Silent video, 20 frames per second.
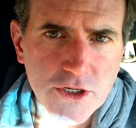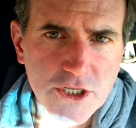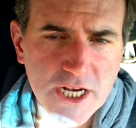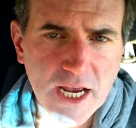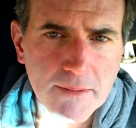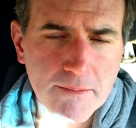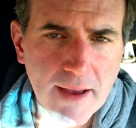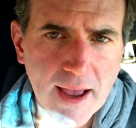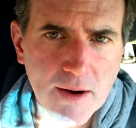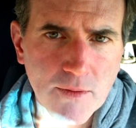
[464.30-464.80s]

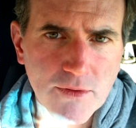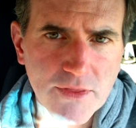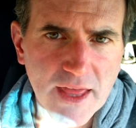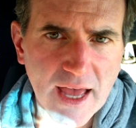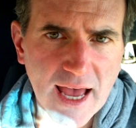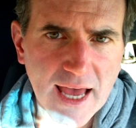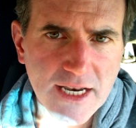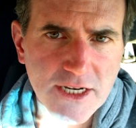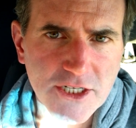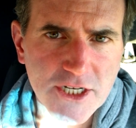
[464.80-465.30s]
Check back with
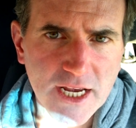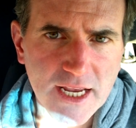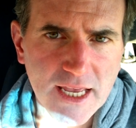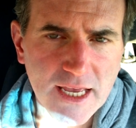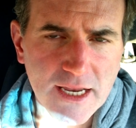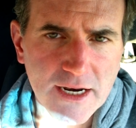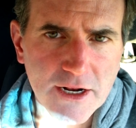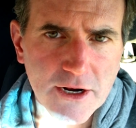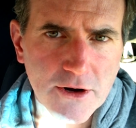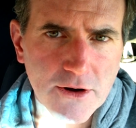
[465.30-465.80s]
that. Check
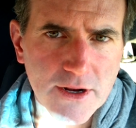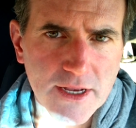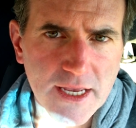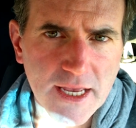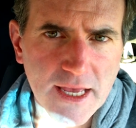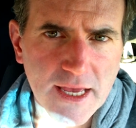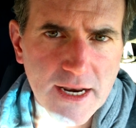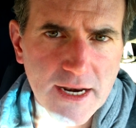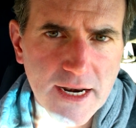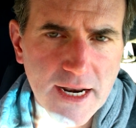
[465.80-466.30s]
in here
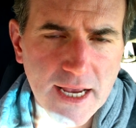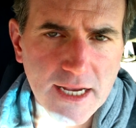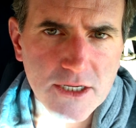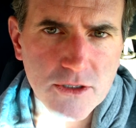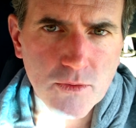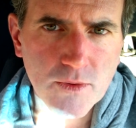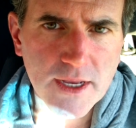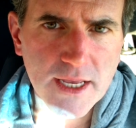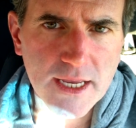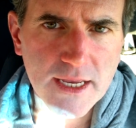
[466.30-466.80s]
again
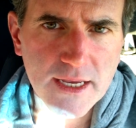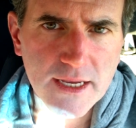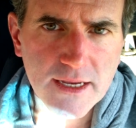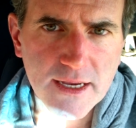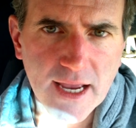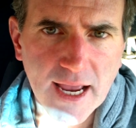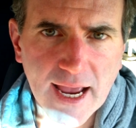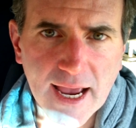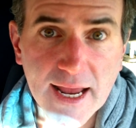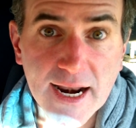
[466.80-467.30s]
next week,
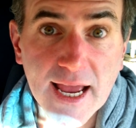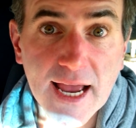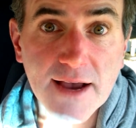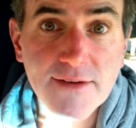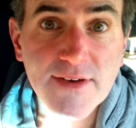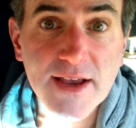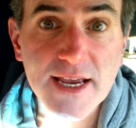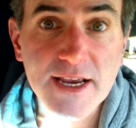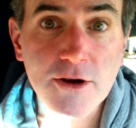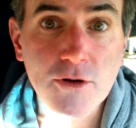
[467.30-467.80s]
and
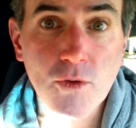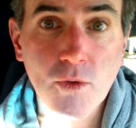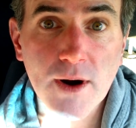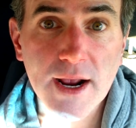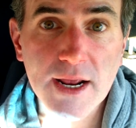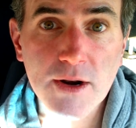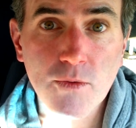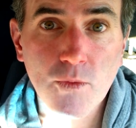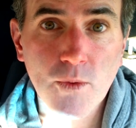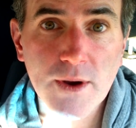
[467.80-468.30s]
have a
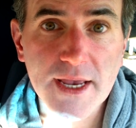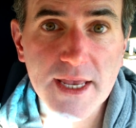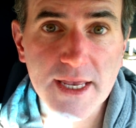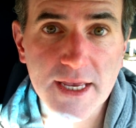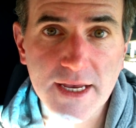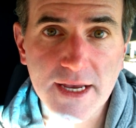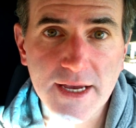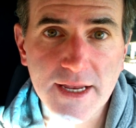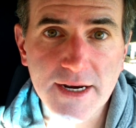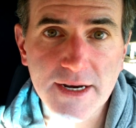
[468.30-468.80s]
great
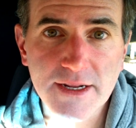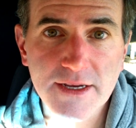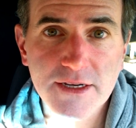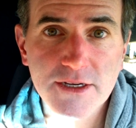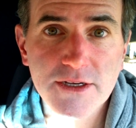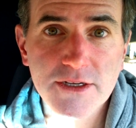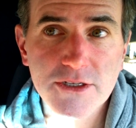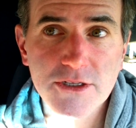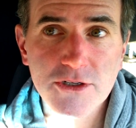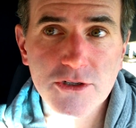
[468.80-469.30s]
weekend.
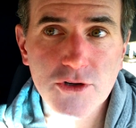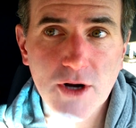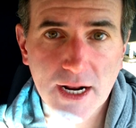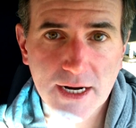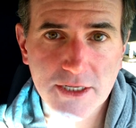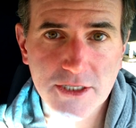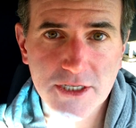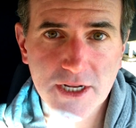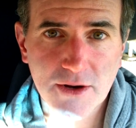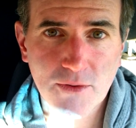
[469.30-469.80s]
Try
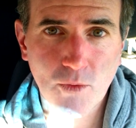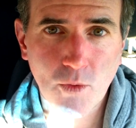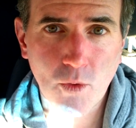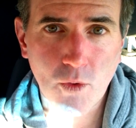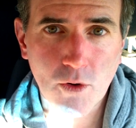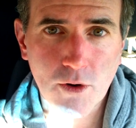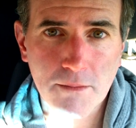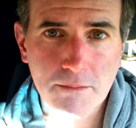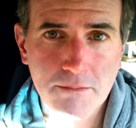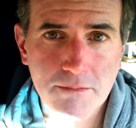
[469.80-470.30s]
to stay
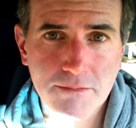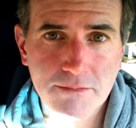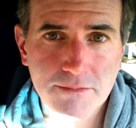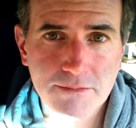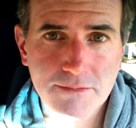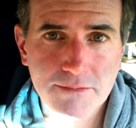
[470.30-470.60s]
warm.